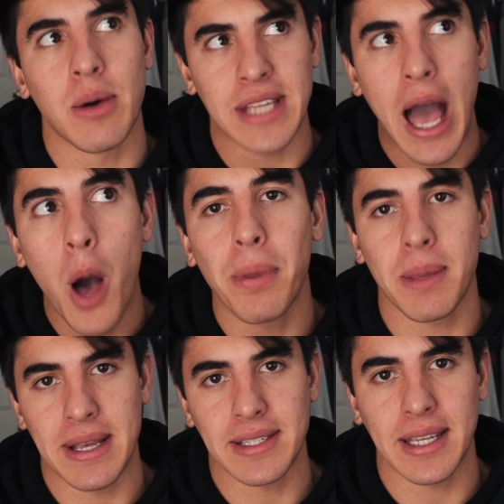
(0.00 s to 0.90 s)
was helping
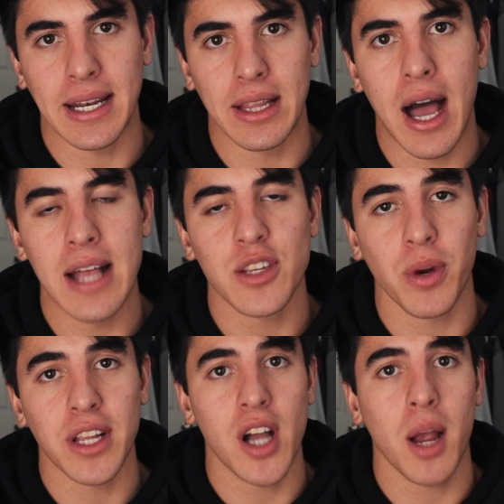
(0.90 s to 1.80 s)
my skin a lot, so we're
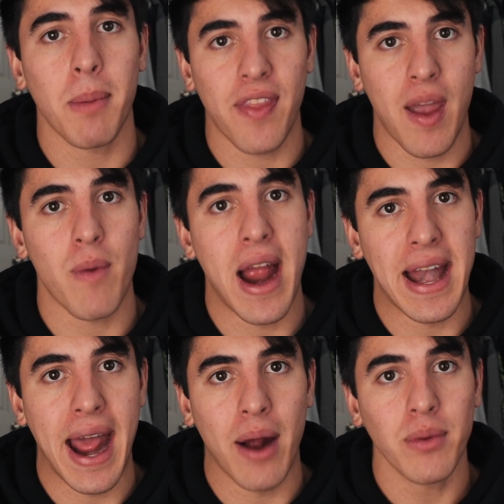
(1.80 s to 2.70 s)
going to talk about that right
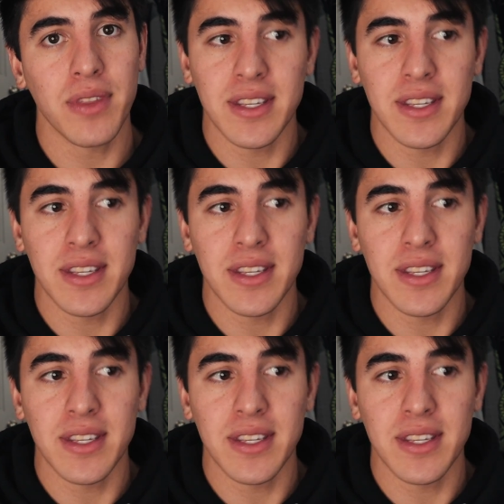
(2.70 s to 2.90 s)
now.